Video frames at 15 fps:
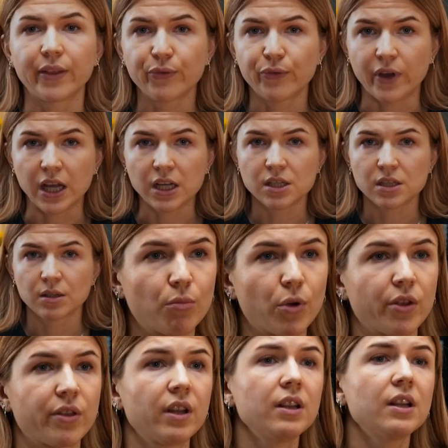In fact, more
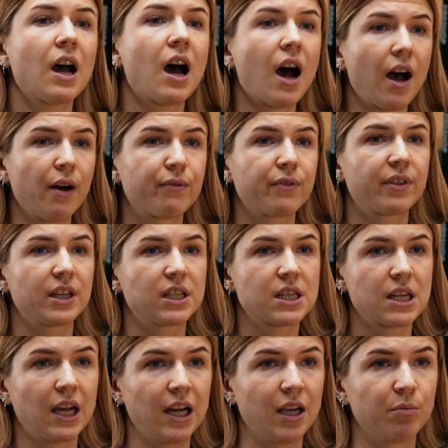than half the
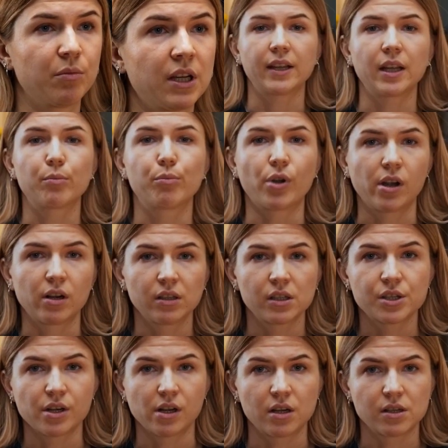time, they barely
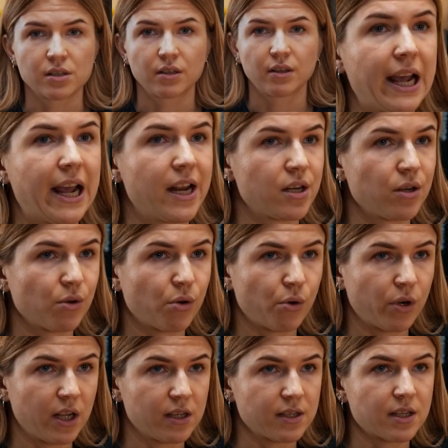shared any
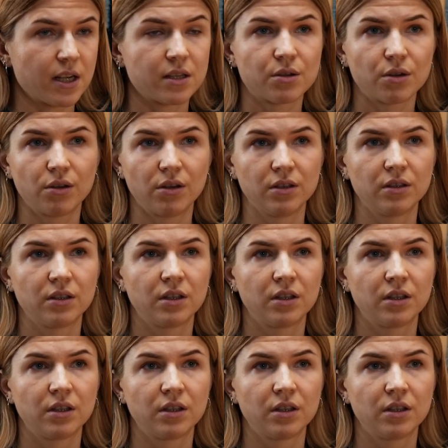URLs at all,